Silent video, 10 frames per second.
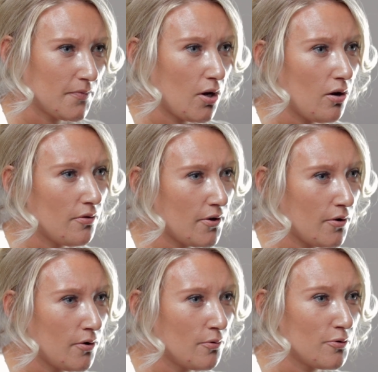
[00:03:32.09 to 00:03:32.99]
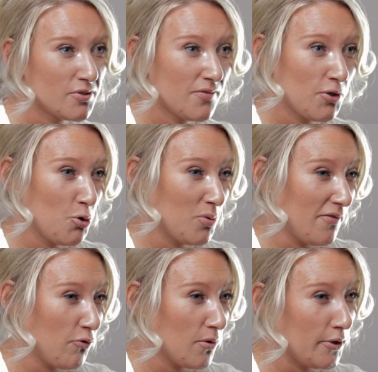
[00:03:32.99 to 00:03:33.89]
Although those of you who with a
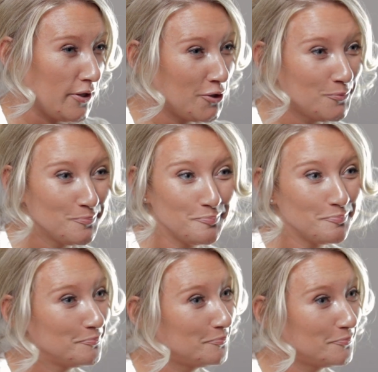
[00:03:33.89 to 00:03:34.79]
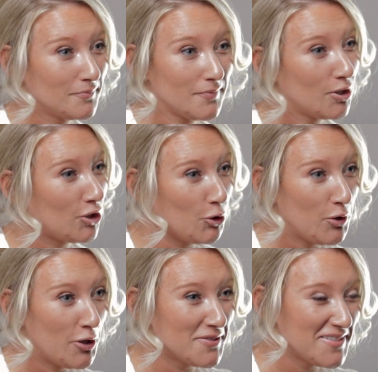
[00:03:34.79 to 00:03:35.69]
4.0,
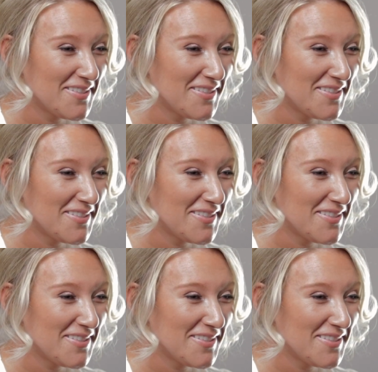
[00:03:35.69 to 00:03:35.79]
kudos.